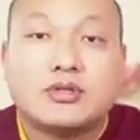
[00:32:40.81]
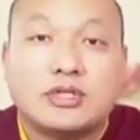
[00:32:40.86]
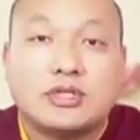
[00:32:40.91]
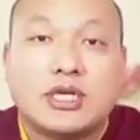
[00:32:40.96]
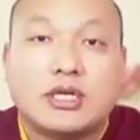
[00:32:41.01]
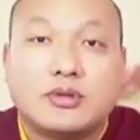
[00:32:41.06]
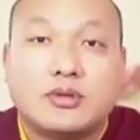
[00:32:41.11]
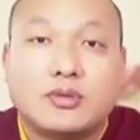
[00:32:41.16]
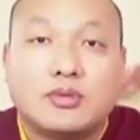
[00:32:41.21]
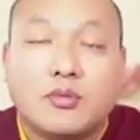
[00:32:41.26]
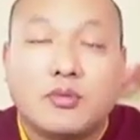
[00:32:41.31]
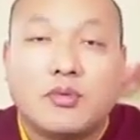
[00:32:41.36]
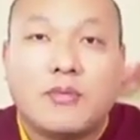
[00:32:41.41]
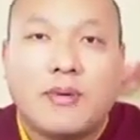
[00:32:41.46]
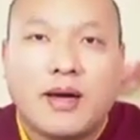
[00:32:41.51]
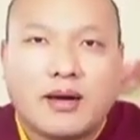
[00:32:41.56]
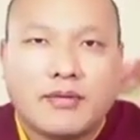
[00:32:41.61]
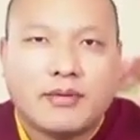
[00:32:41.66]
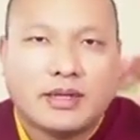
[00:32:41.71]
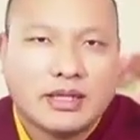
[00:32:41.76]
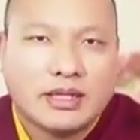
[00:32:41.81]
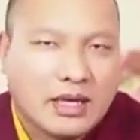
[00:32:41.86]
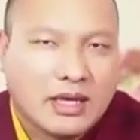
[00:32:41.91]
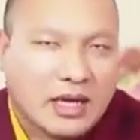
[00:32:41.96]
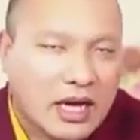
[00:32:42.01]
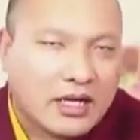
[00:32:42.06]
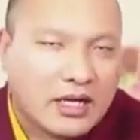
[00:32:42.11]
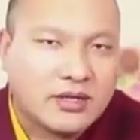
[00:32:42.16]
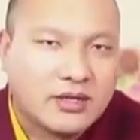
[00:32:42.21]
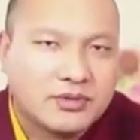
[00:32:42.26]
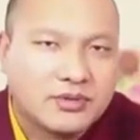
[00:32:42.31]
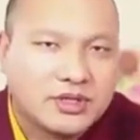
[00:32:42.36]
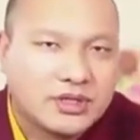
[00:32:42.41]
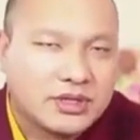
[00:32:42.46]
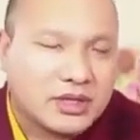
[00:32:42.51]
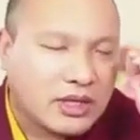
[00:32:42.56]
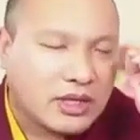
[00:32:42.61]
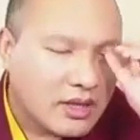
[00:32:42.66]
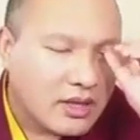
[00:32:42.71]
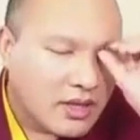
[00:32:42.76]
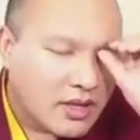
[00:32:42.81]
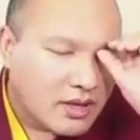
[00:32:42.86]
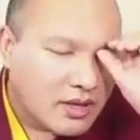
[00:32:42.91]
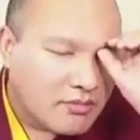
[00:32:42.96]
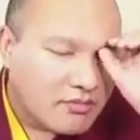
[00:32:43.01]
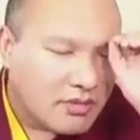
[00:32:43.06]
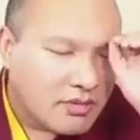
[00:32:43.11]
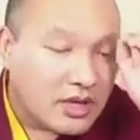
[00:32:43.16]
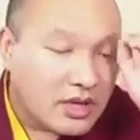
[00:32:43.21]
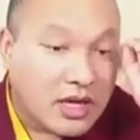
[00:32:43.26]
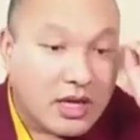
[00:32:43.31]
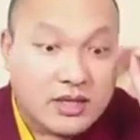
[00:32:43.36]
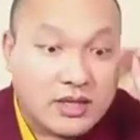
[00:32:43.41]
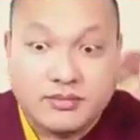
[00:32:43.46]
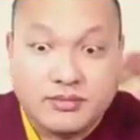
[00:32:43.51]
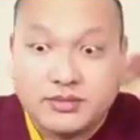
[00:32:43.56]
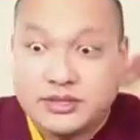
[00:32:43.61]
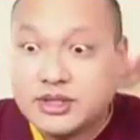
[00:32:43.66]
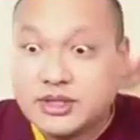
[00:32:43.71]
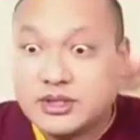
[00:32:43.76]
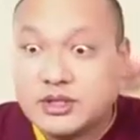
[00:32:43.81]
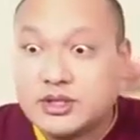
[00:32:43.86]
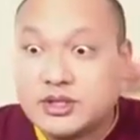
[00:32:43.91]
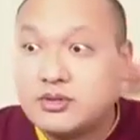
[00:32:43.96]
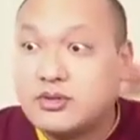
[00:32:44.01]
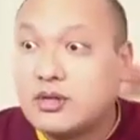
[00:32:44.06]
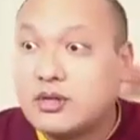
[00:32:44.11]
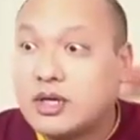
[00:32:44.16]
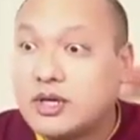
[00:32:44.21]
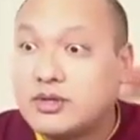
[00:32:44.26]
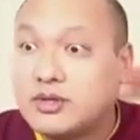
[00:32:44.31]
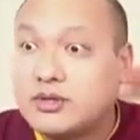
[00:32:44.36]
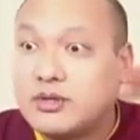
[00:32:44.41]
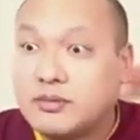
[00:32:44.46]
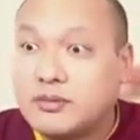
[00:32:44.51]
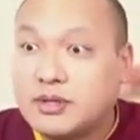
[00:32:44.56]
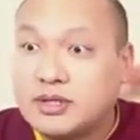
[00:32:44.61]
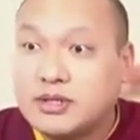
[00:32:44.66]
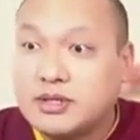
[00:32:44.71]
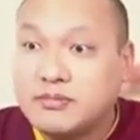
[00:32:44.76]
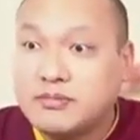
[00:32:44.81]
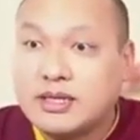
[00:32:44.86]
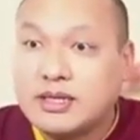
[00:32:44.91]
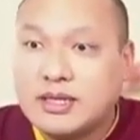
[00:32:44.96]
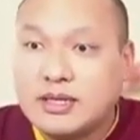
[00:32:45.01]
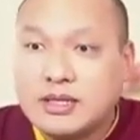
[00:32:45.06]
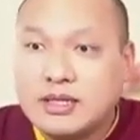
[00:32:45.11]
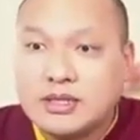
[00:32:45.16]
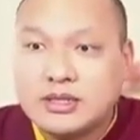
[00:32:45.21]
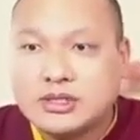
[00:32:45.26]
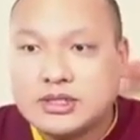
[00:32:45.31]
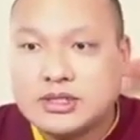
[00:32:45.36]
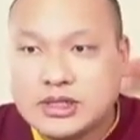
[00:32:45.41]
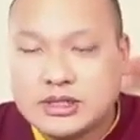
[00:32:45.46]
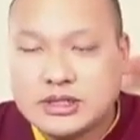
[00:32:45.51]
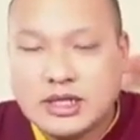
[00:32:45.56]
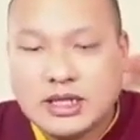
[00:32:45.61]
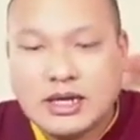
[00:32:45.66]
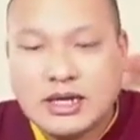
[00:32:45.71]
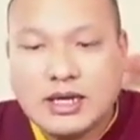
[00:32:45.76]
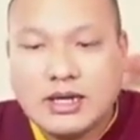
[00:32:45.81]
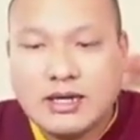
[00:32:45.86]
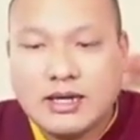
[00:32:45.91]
And it's not saying I'm saying that you're eating Kajupa.